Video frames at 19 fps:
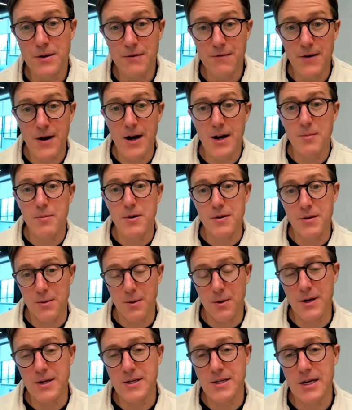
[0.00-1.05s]
You've got to put the
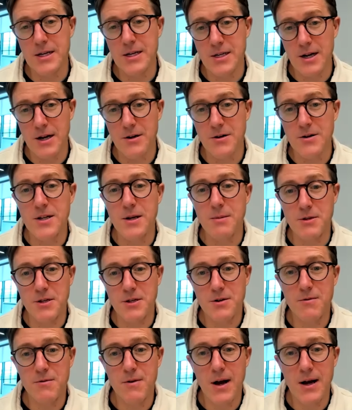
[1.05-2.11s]
organization under some
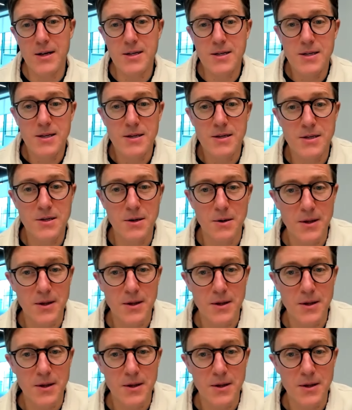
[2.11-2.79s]
stress so